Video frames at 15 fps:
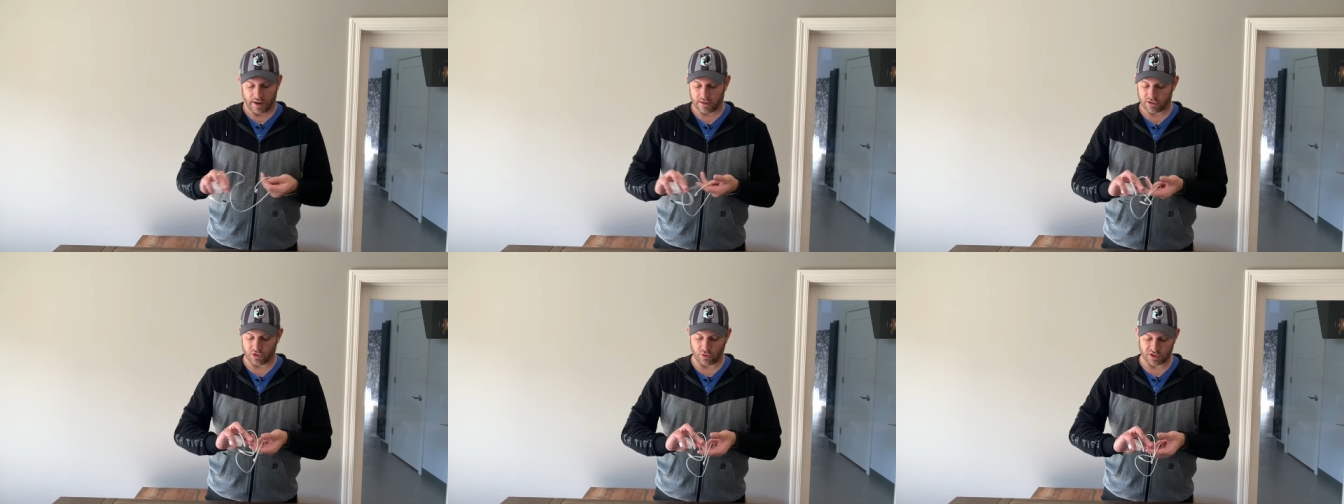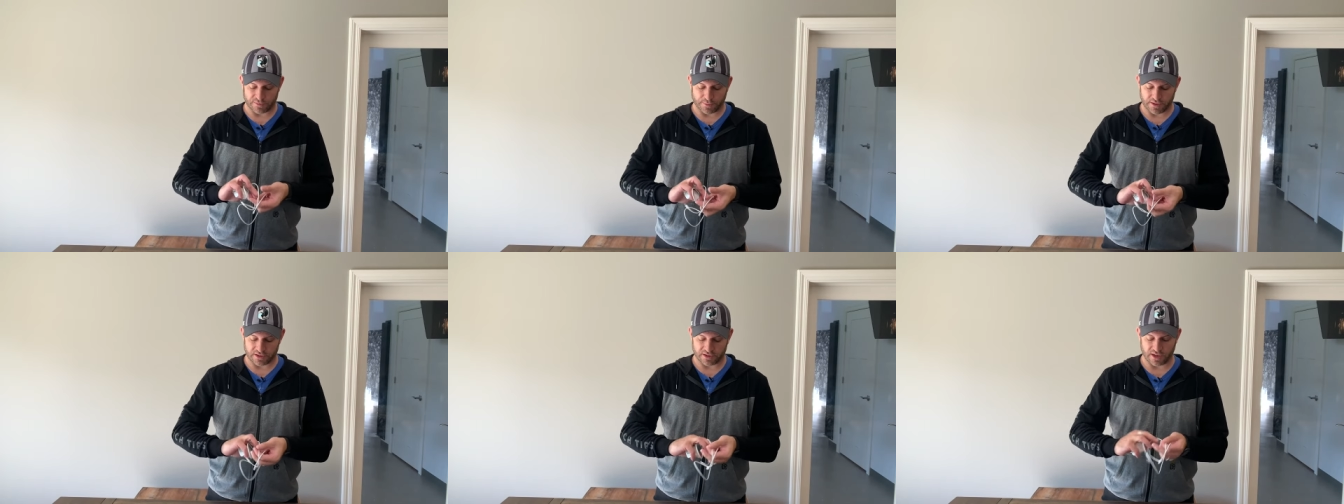It's
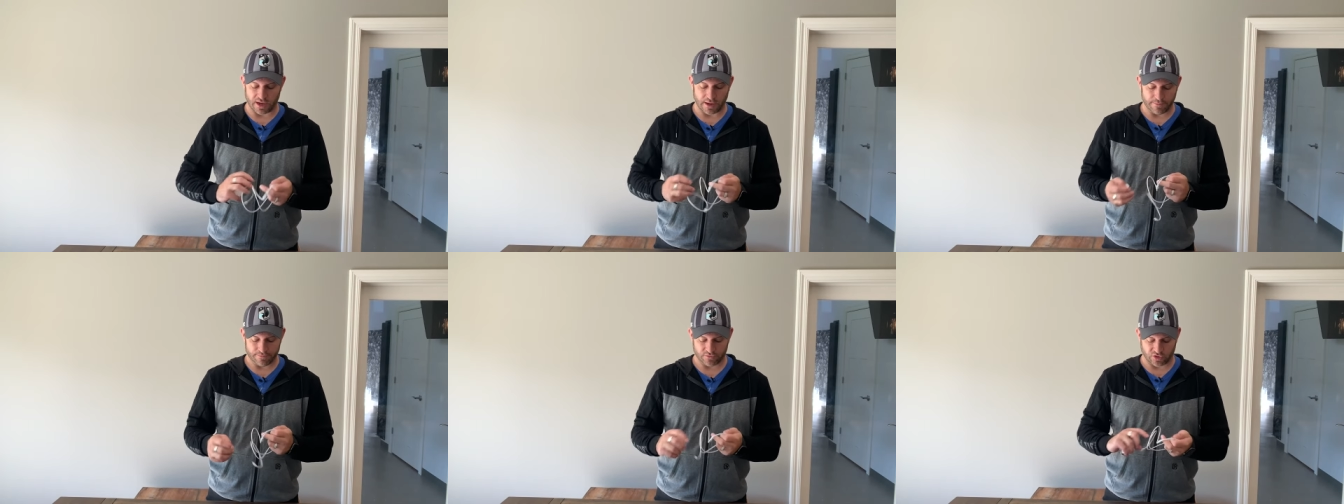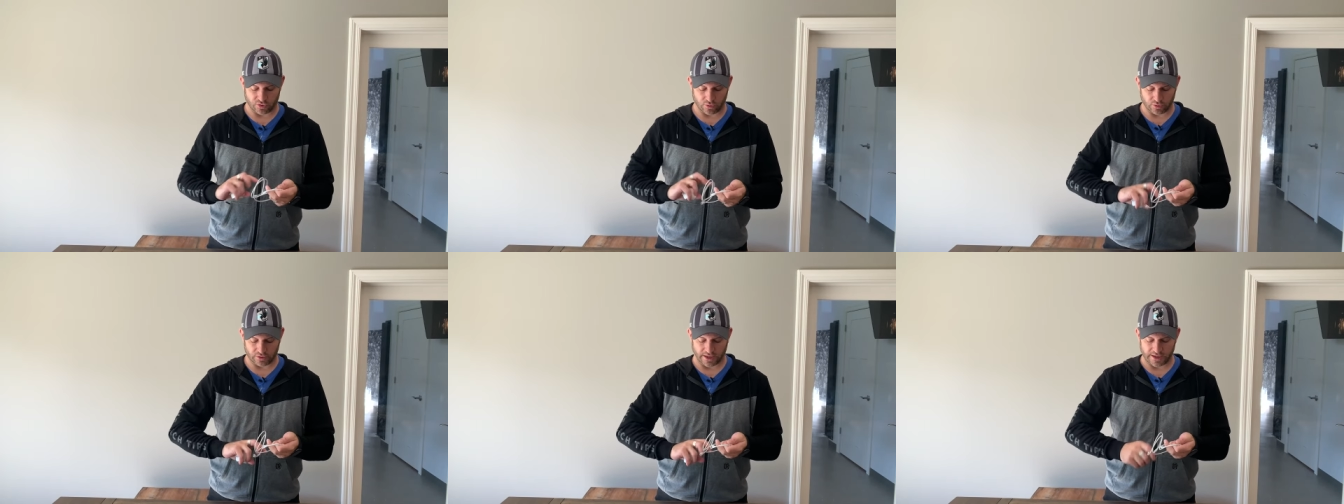USB-C
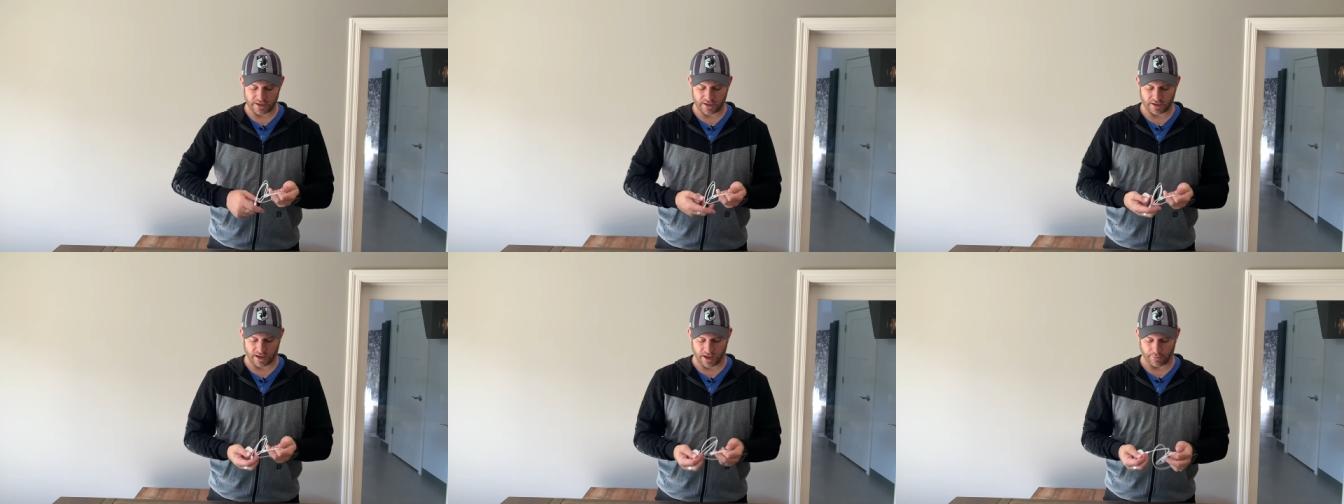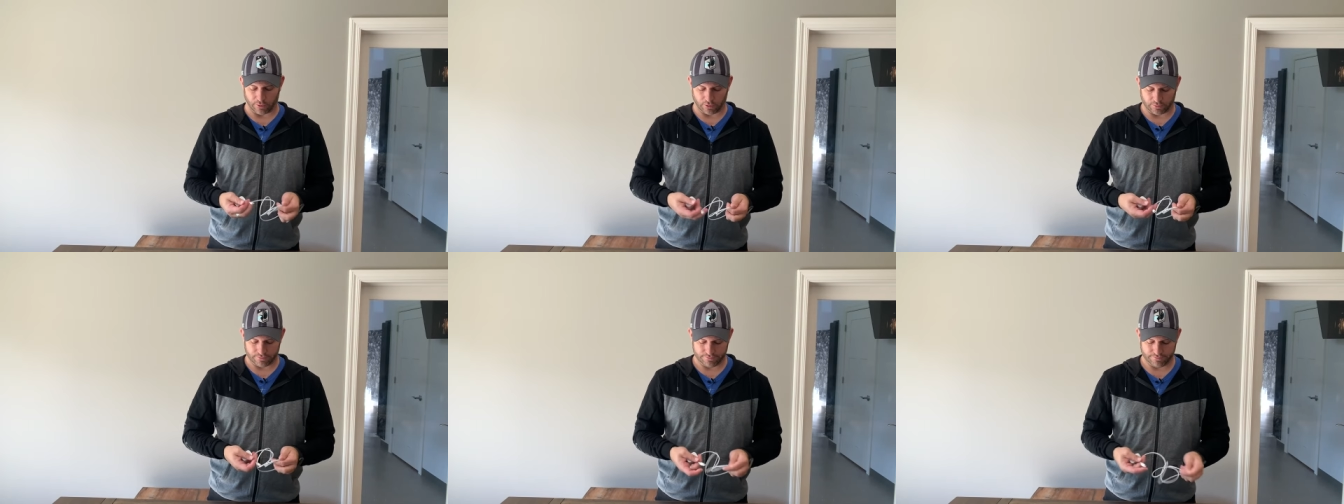to lightning cable.